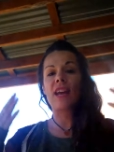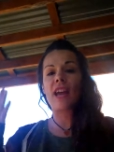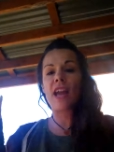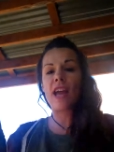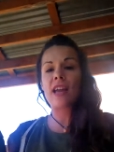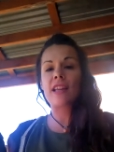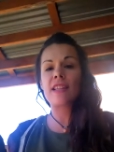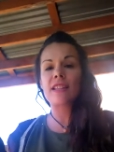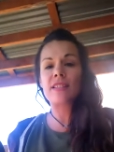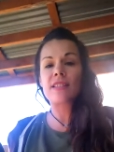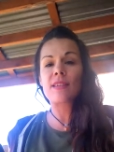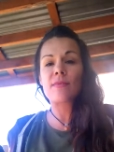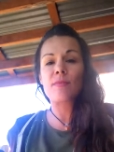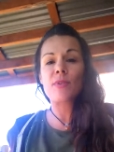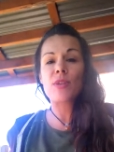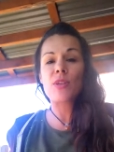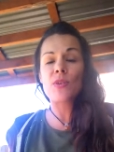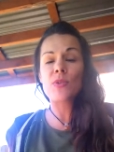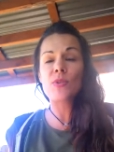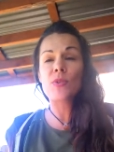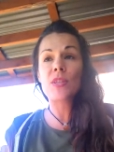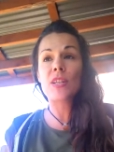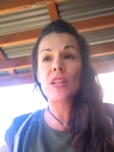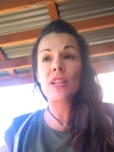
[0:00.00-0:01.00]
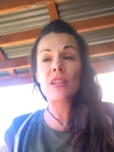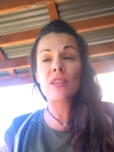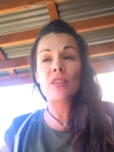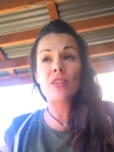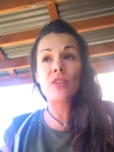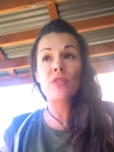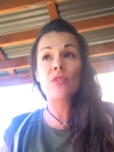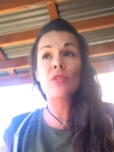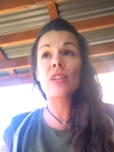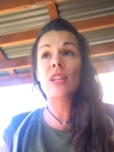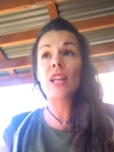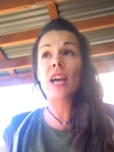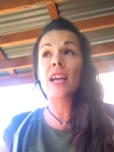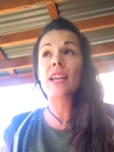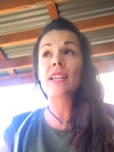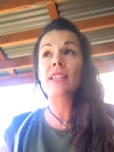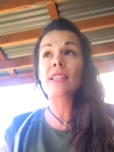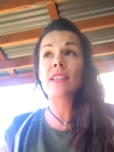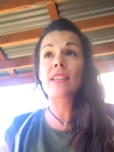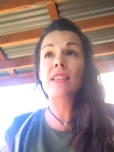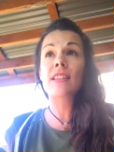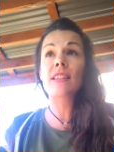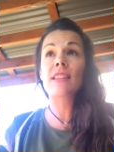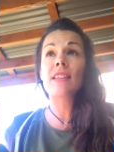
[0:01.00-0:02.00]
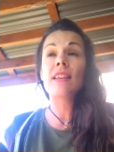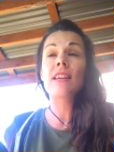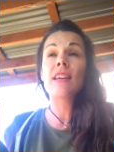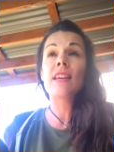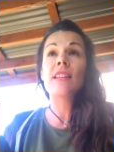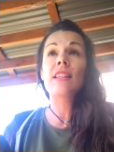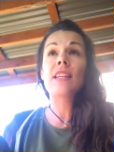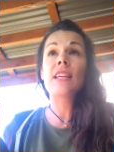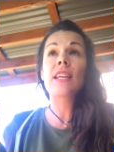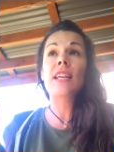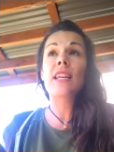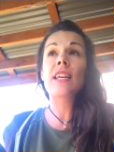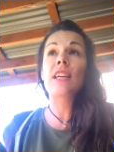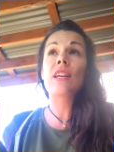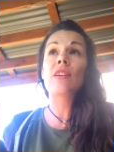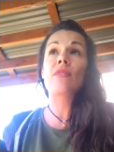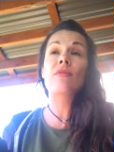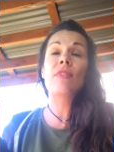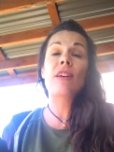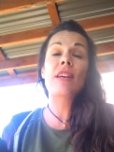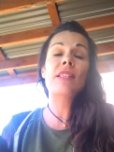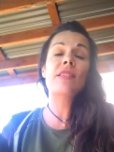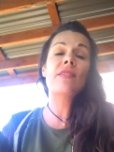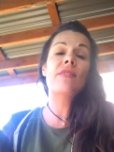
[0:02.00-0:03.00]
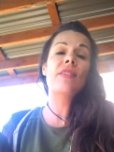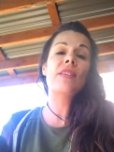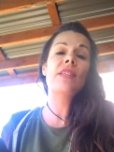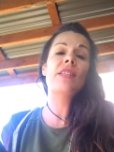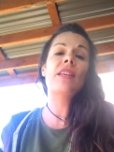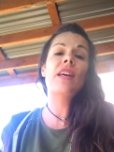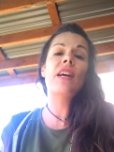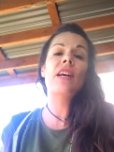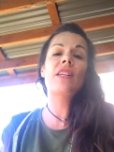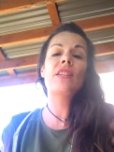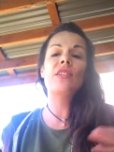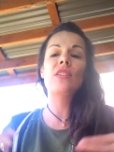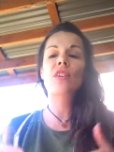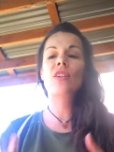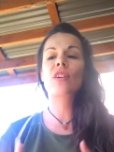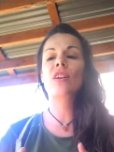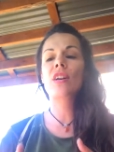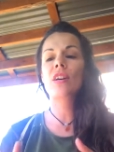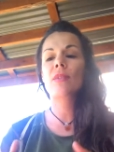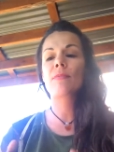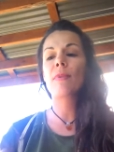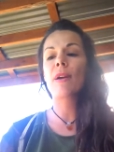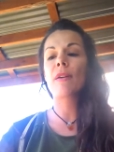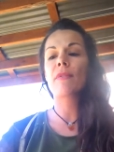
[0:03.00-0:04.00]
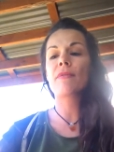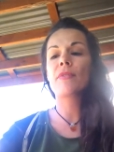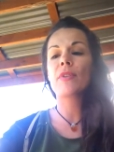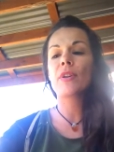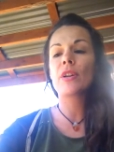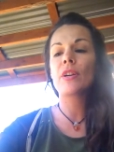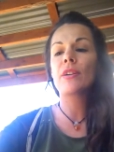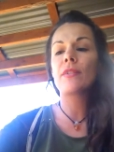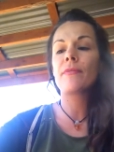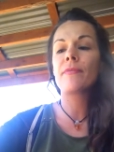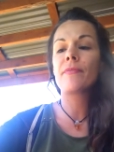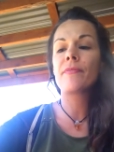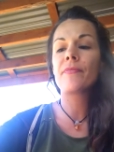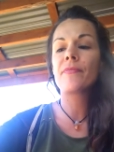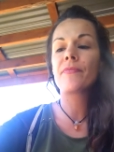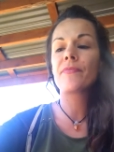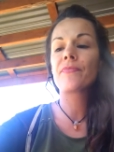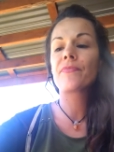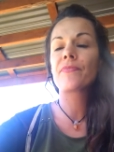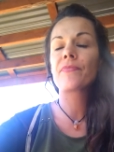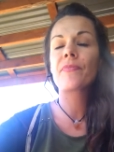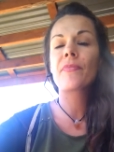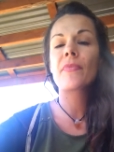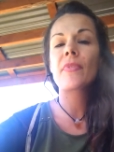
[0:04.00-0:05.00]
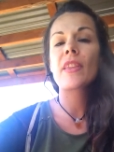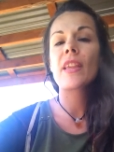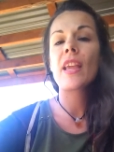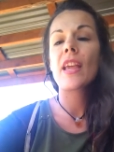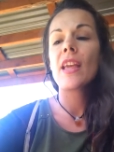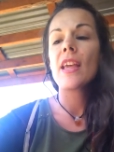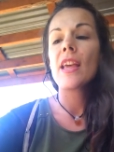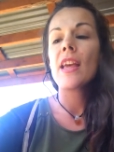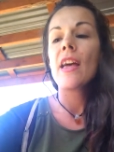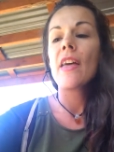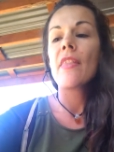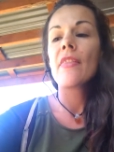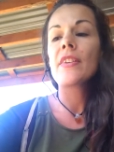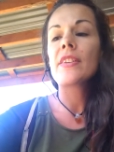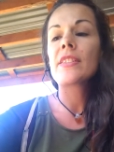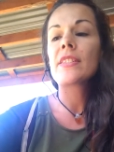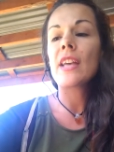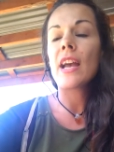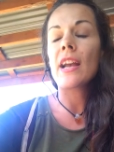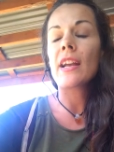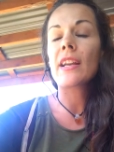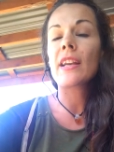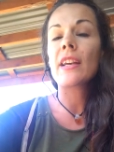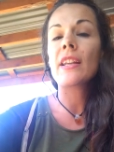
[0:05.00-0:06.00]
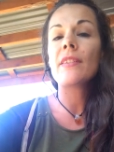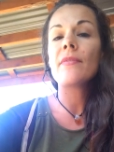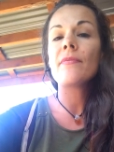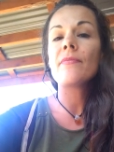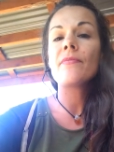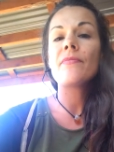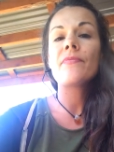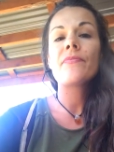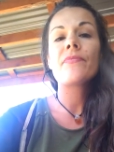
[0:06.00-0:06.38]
Hence, I'm utilizing the heat and rays of the sun to cook my food. The second